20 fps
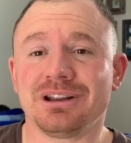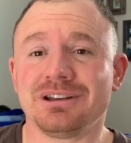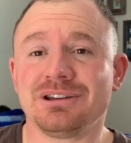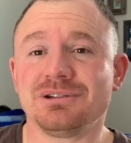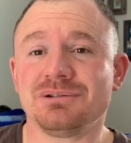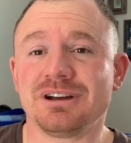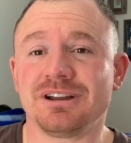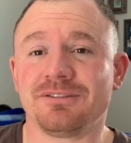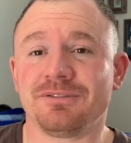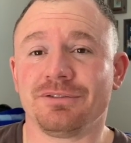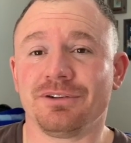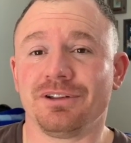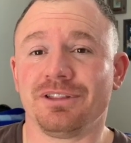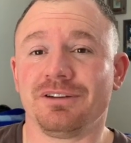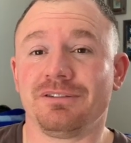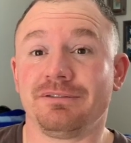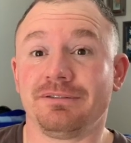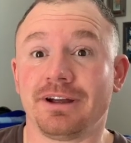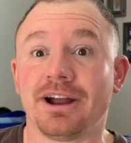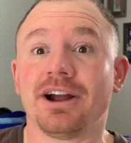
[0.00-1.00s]
do it for the
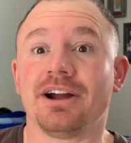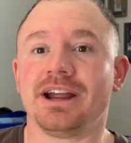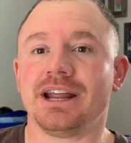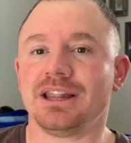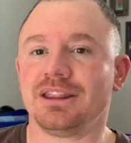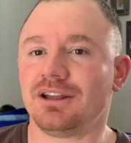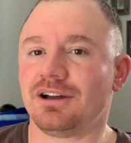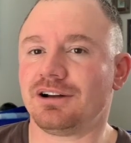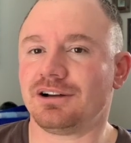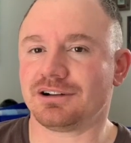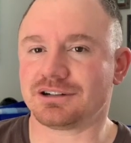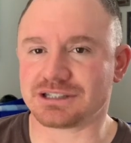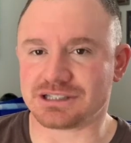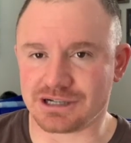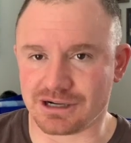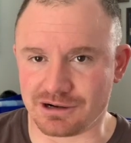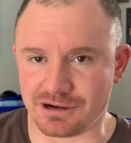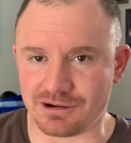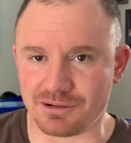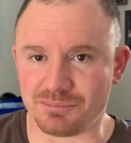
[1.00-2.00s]
very long
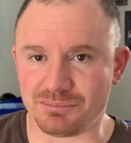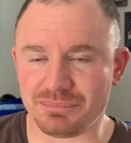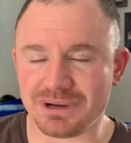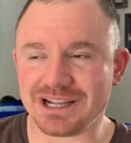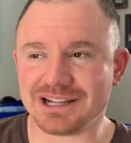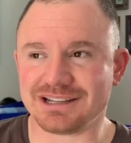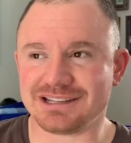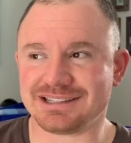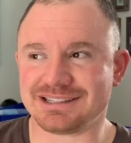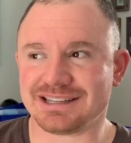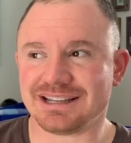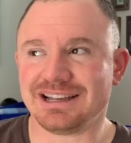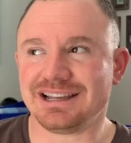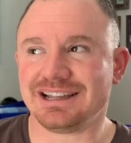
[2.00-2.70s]
term, because